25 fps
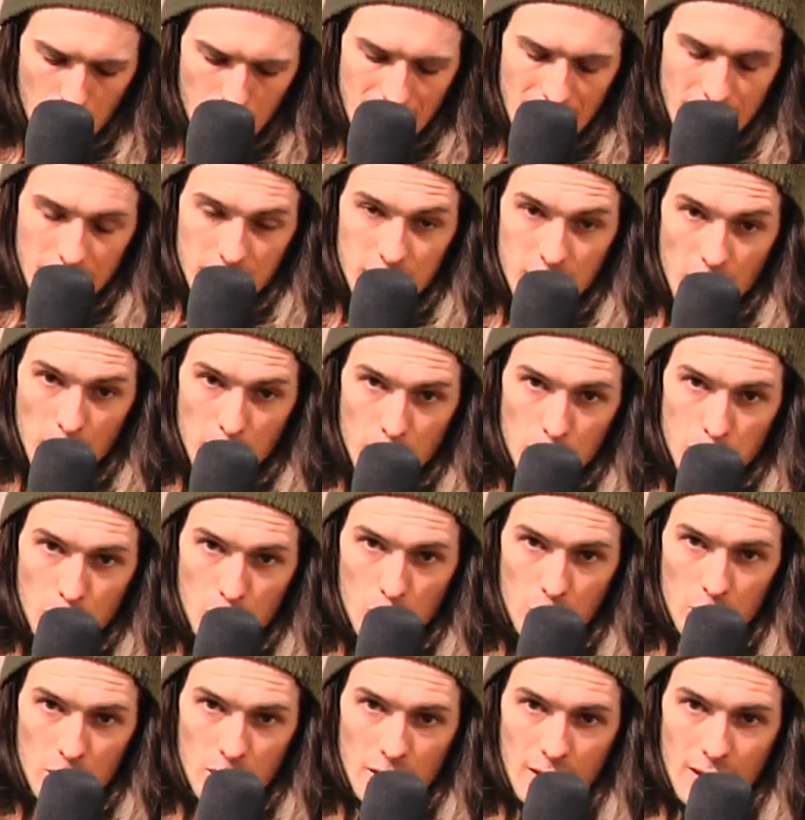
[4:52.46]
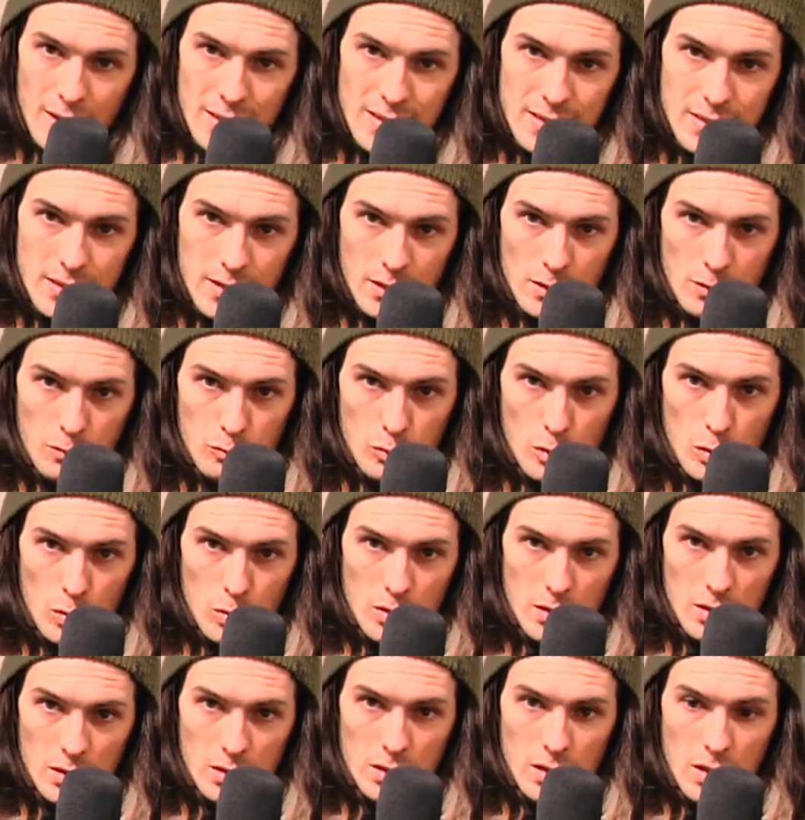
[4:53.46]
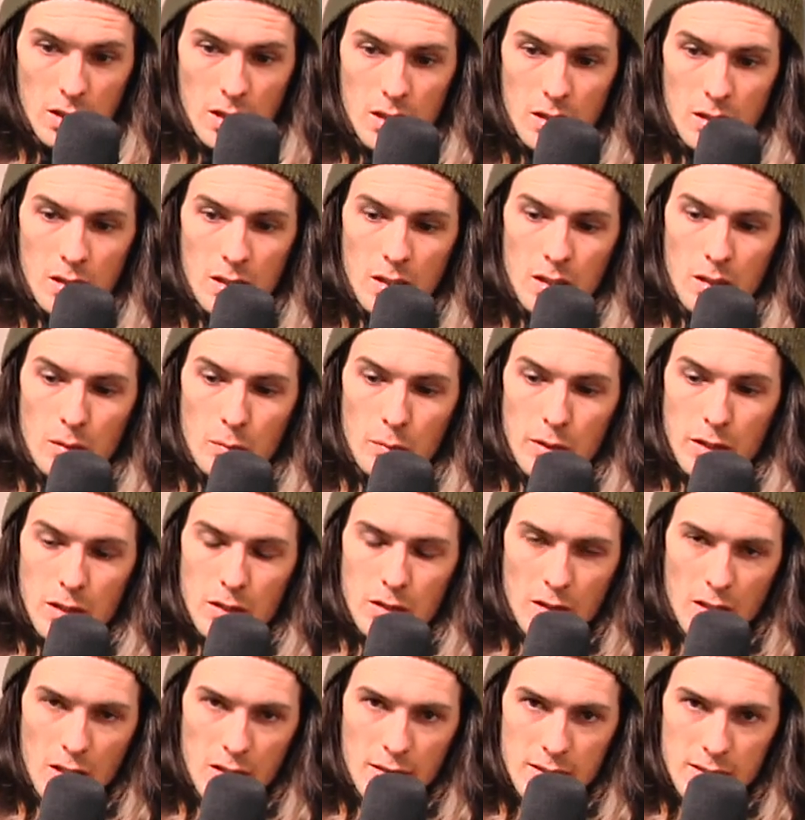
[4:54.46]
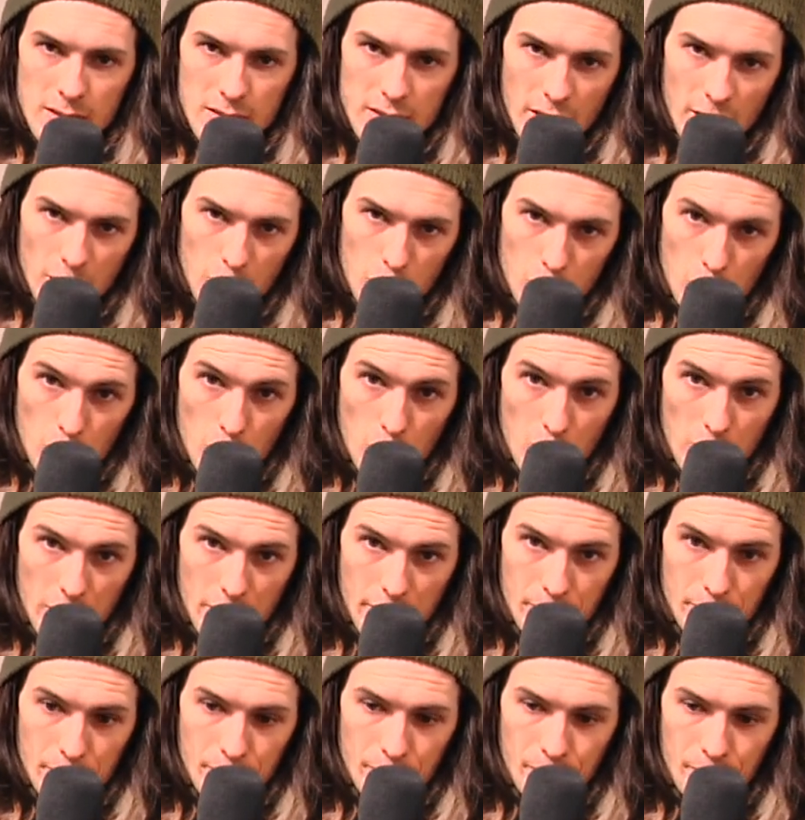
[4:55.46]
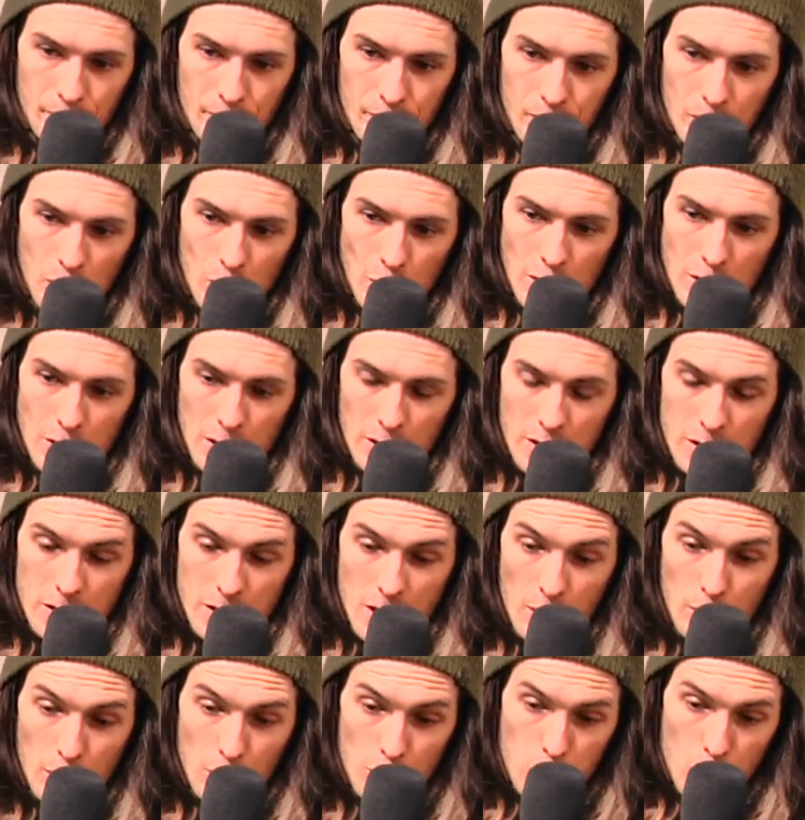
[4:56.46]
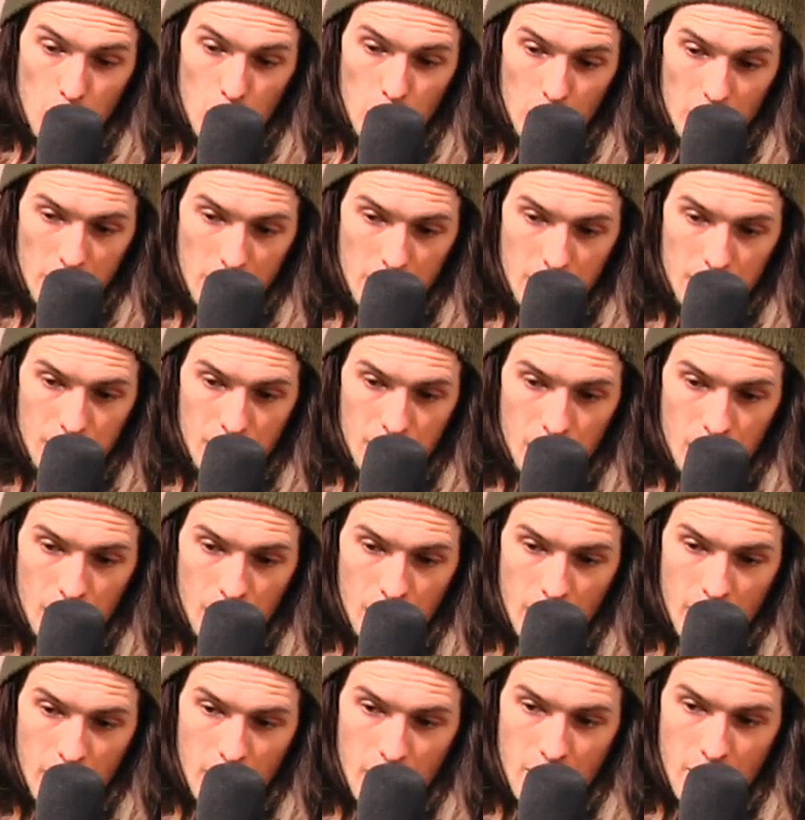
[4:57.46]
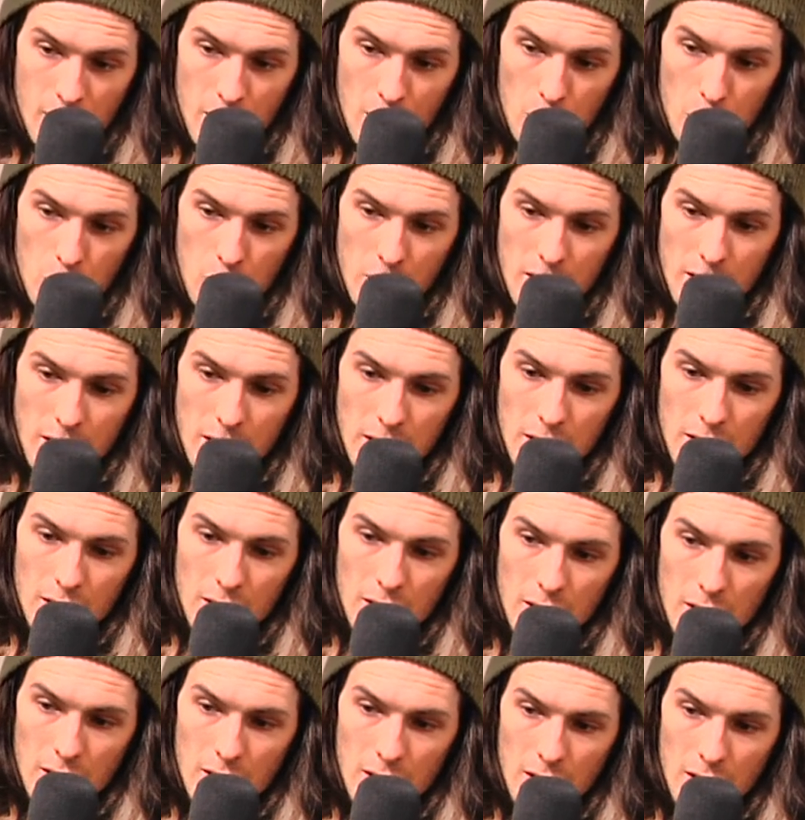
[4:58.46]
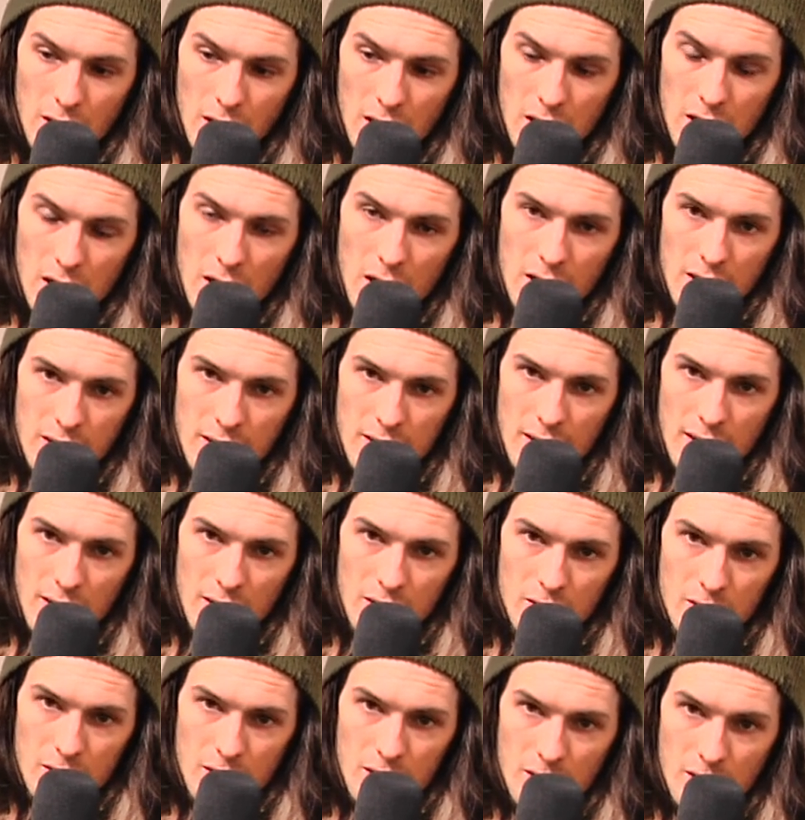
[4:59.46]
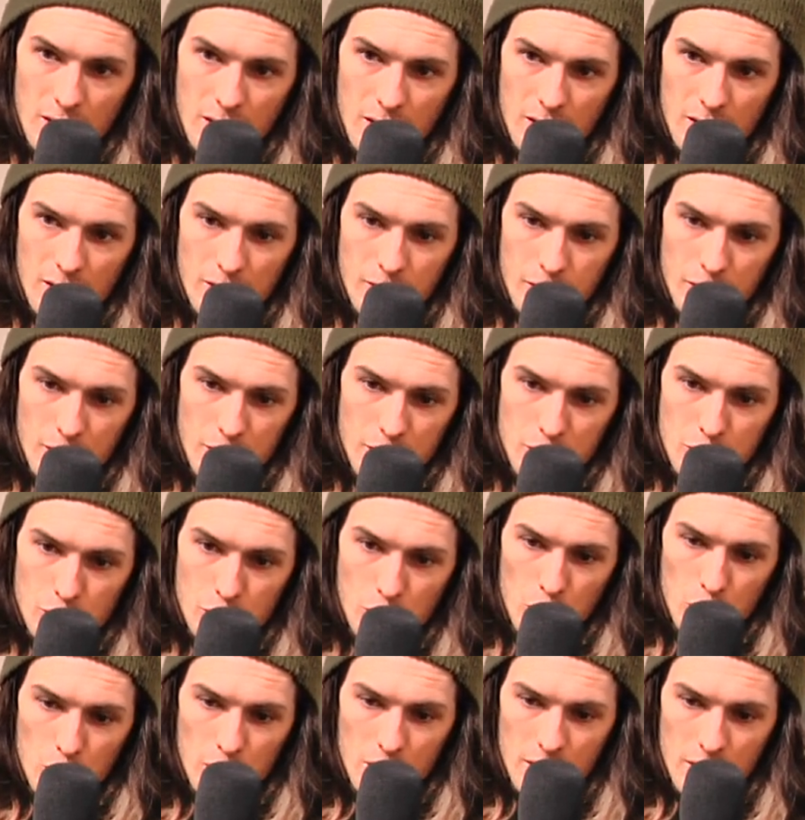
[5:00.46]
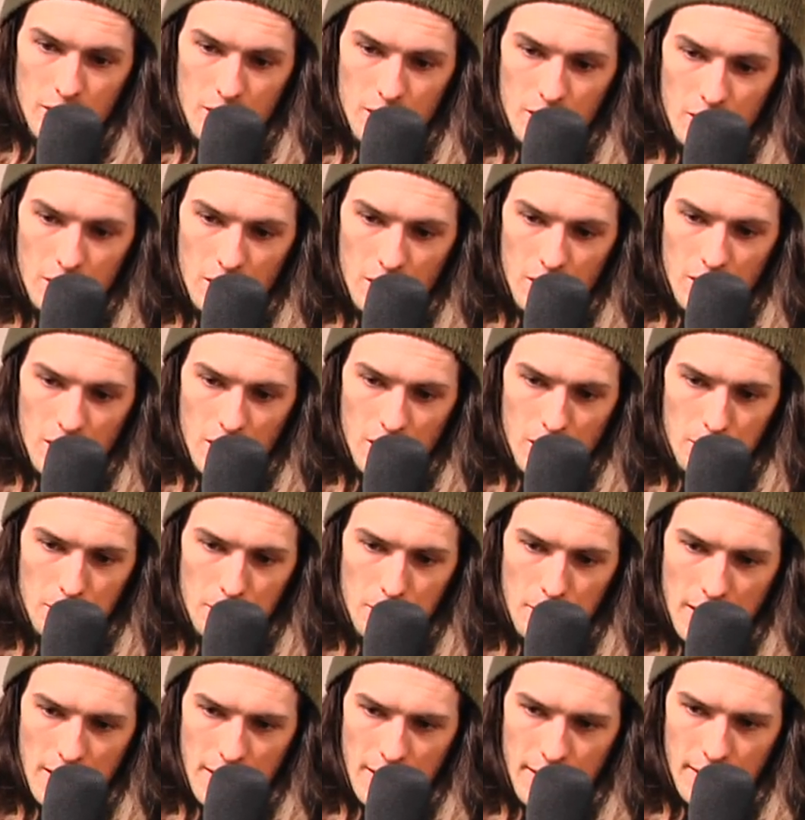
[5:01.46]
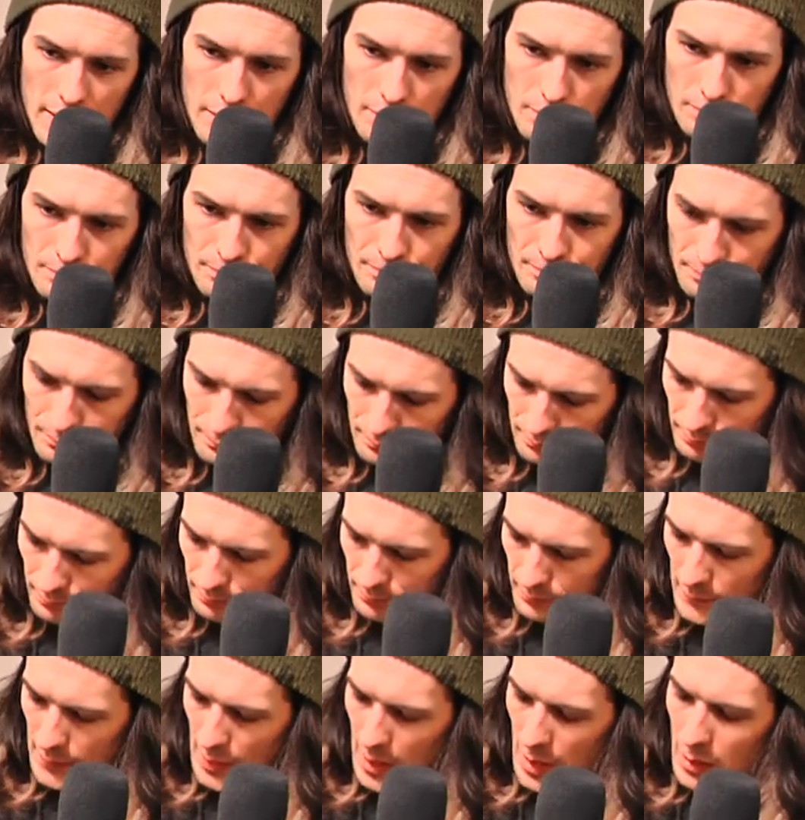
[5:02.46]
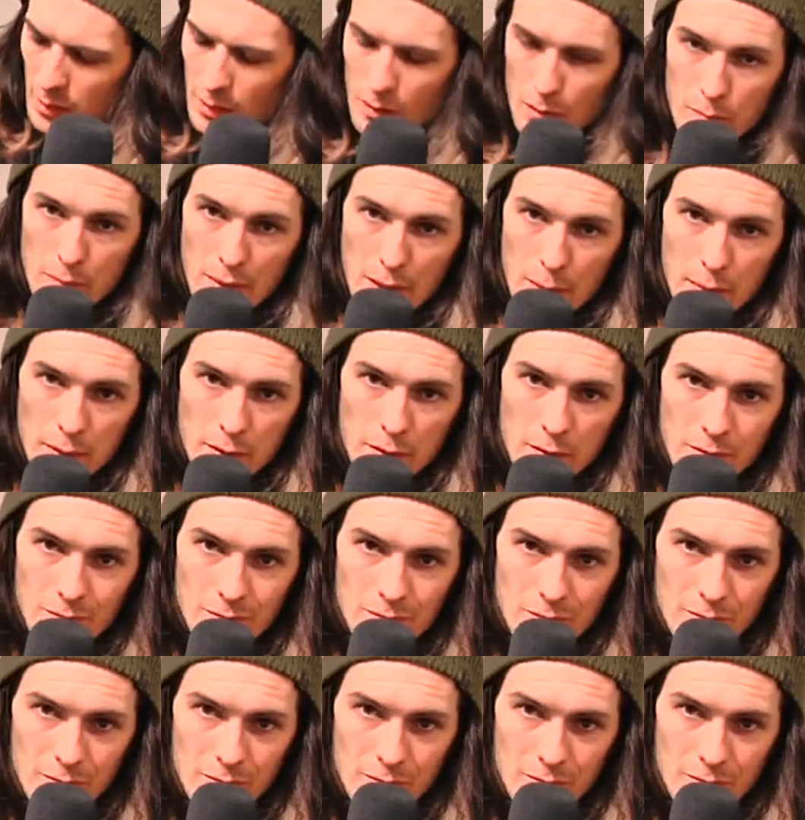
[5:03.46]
had a double roller and a single roller. We took out the single roller. We took the double roller. we cut down the first roller by, I don't know, maybe